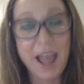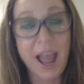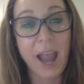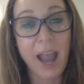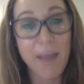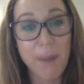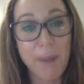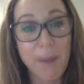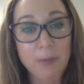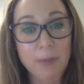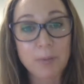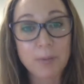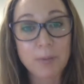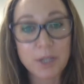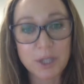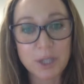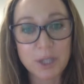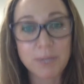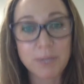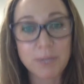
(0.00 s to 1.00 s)
I probably
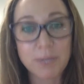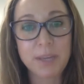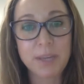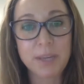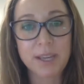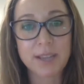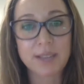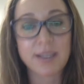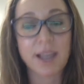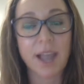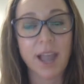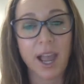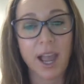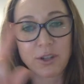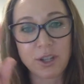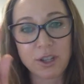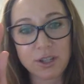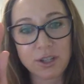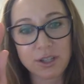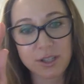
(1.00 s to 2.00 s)
should, because
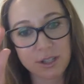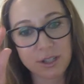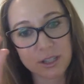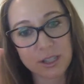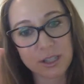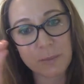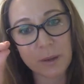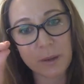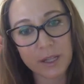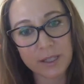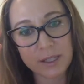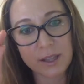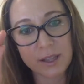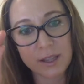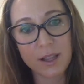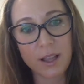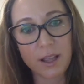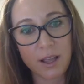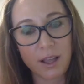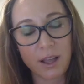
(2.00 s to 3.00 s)
actually there's little spots on
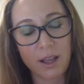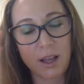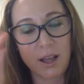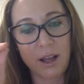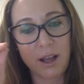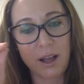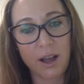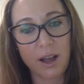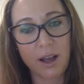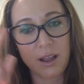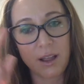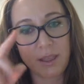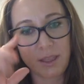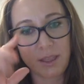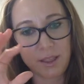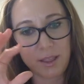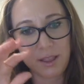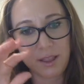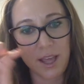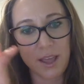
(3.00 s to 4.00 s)

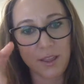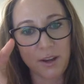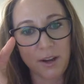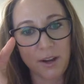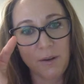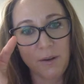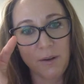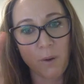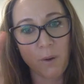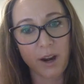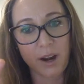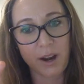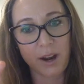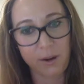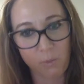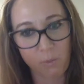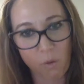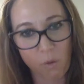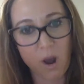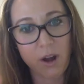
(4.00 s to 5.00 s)
the leather
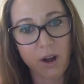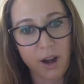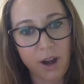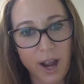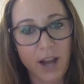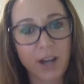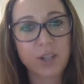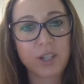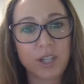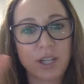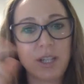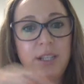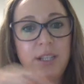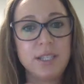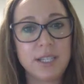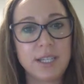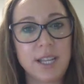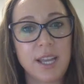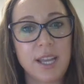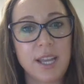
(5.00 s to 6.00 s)
where water actually
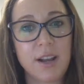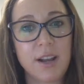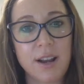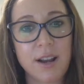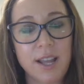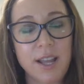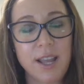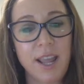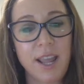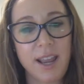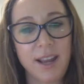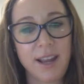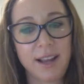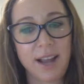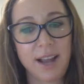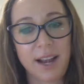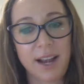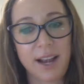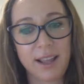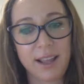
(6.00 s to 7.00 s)
did get on it and
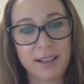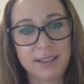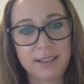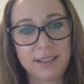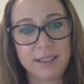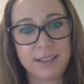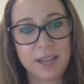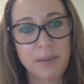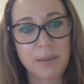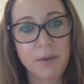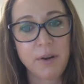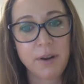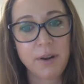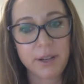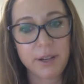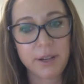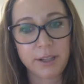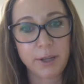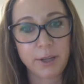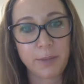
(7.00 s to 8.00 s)
kind of demoed
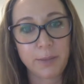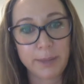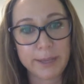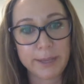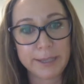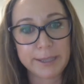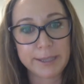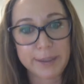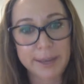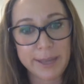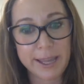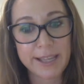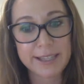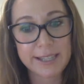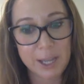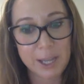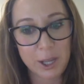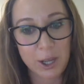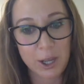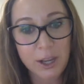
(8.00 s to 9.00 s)
it a little bit. So I guess
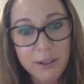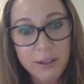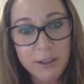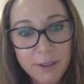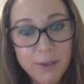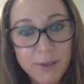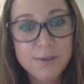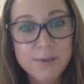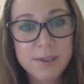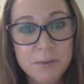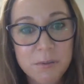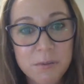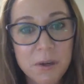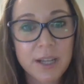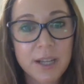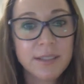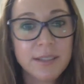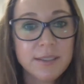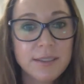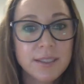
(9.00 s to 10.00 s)
I could have used
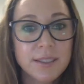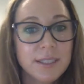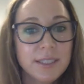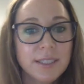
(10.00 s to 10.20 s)
one.